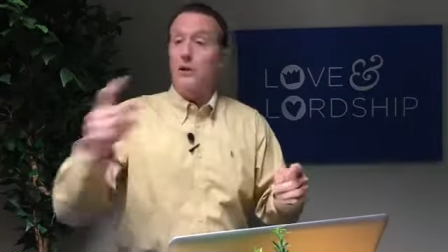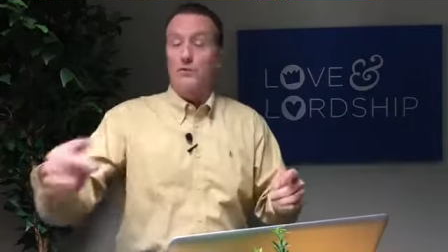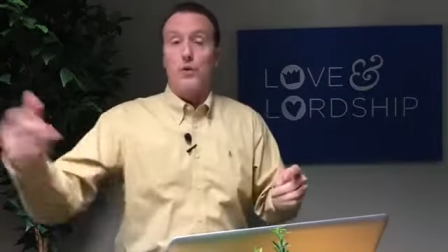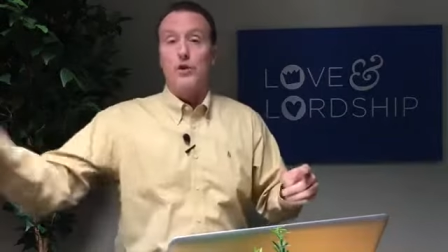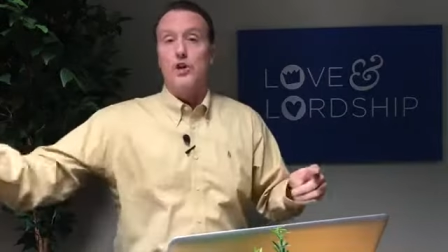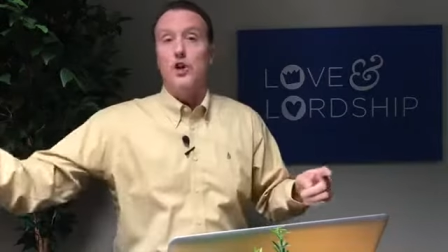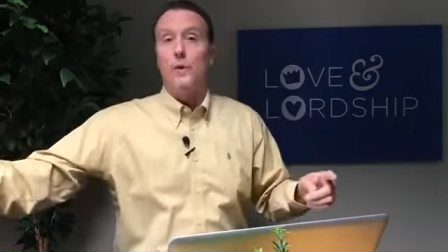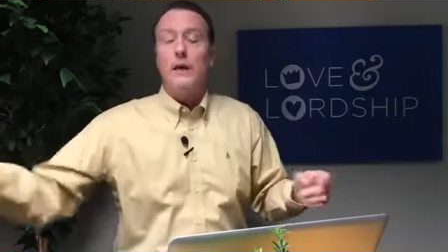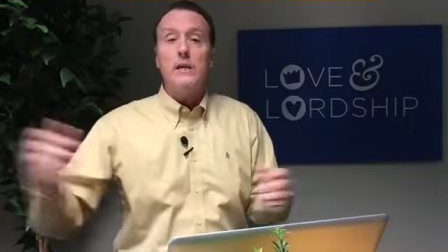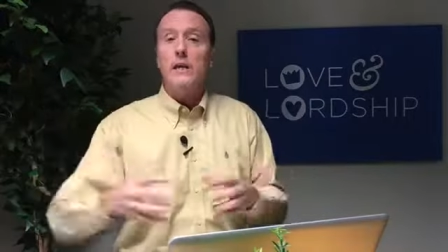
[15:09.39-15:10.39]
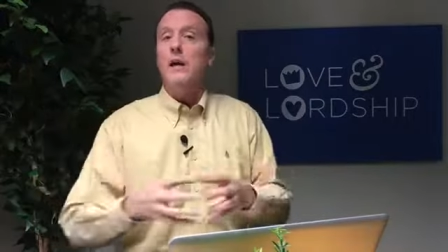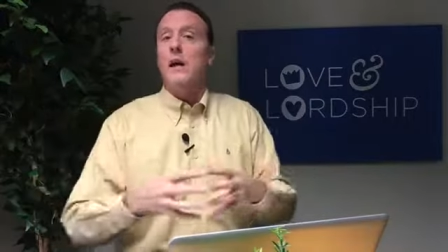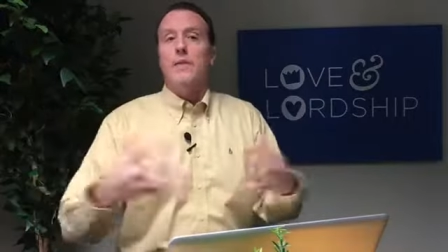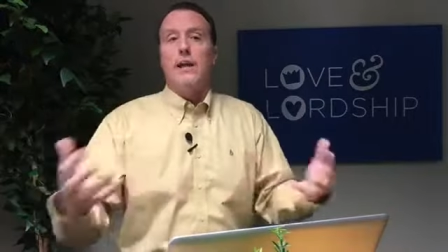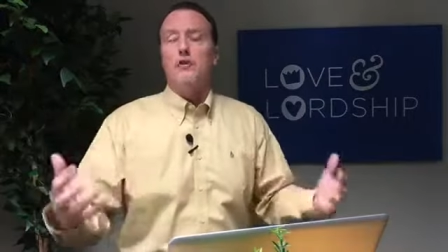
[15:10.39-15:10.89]
Divorce is so easy
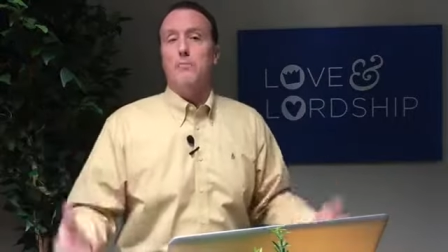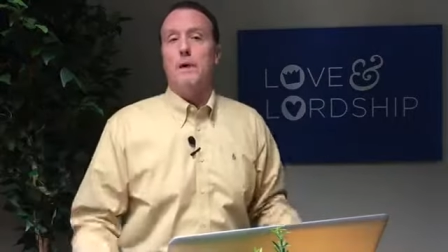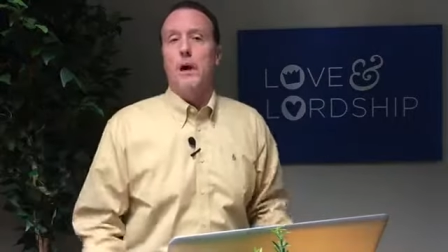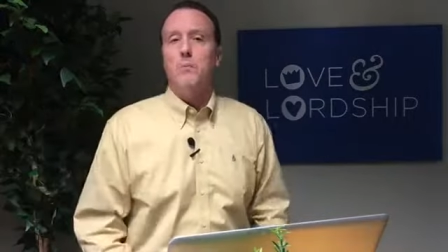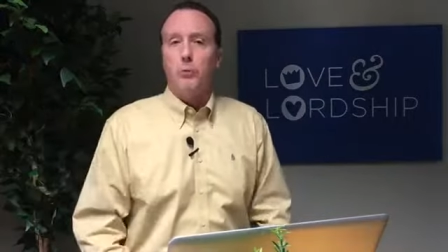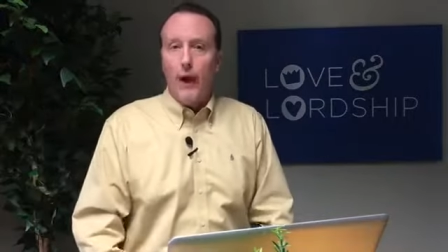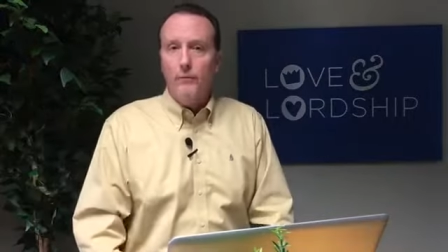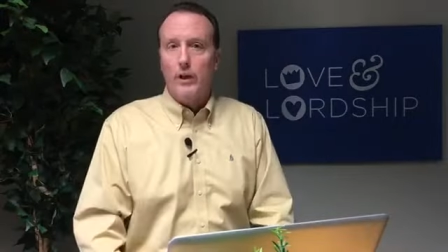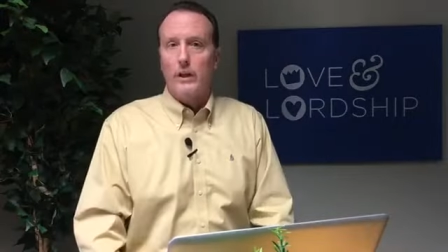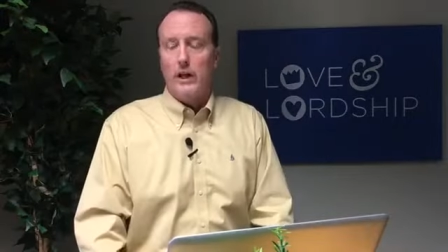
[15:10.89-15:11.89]
that it's become prevalent